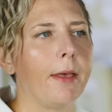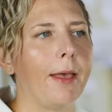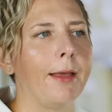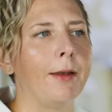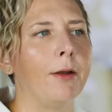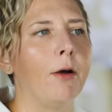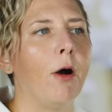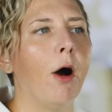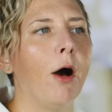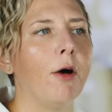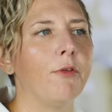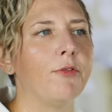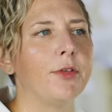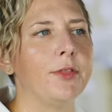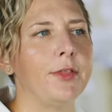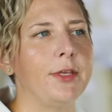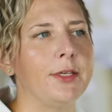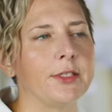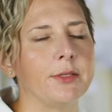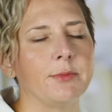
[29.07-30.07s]
And
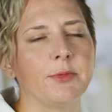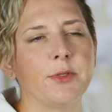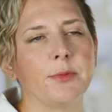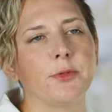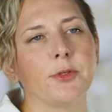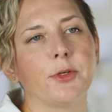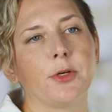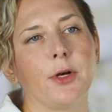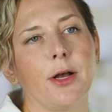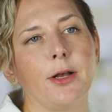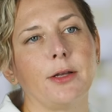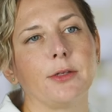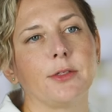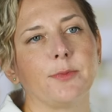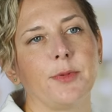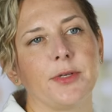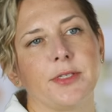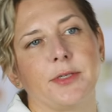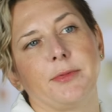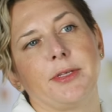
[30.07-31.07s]
often these symptoms are
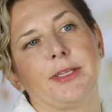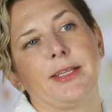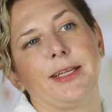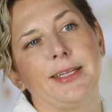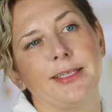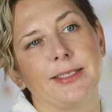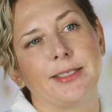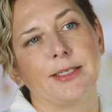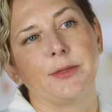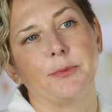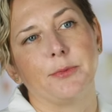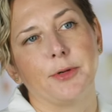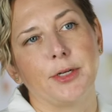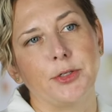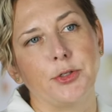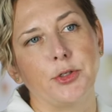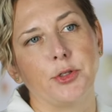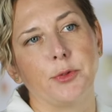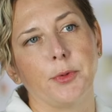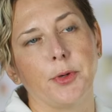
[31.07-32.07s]
caused by something that isn't a
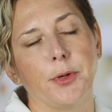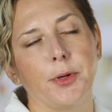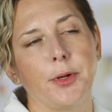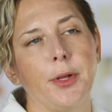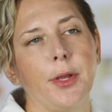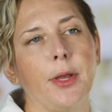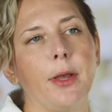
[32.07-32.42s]
brain tumor,